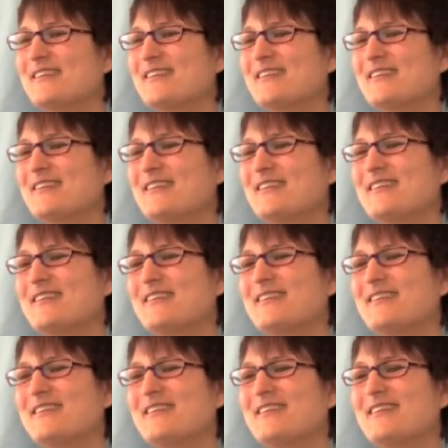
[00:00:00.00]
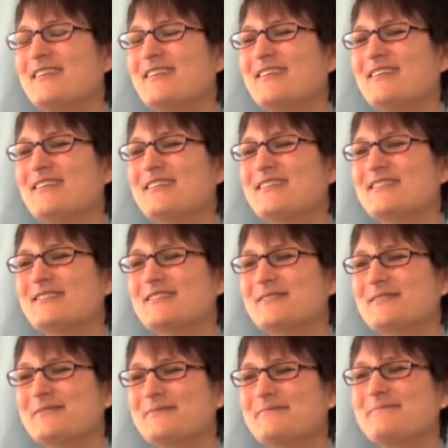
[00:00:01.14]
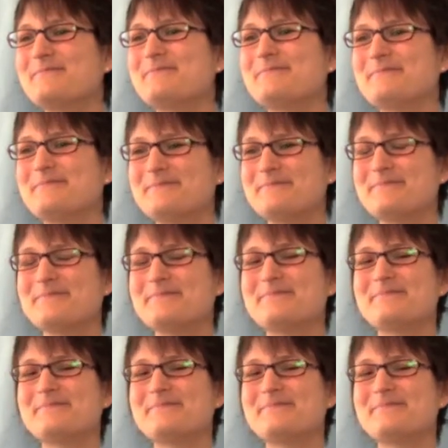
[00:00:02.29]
Nobody speaks.